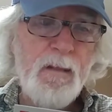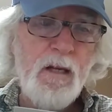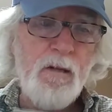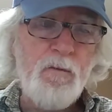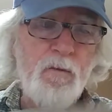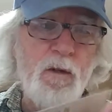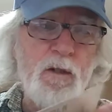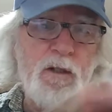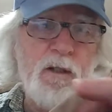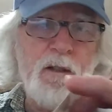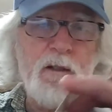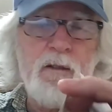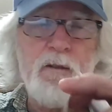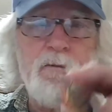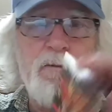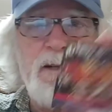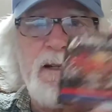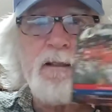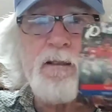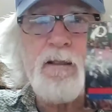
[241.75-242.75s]

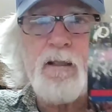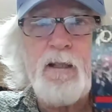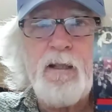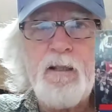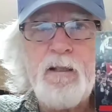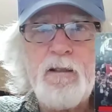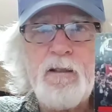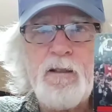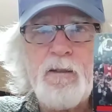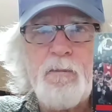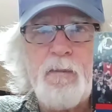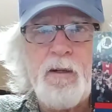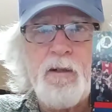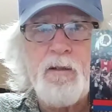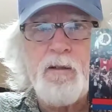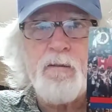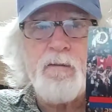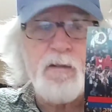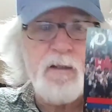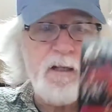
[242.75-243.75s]
Washington Redskins,
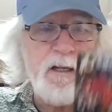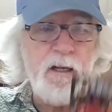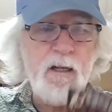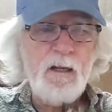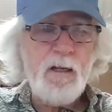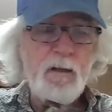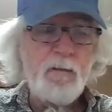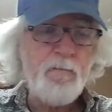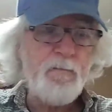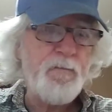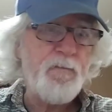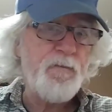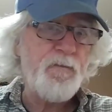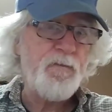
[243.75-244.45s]
Spirit of the Game,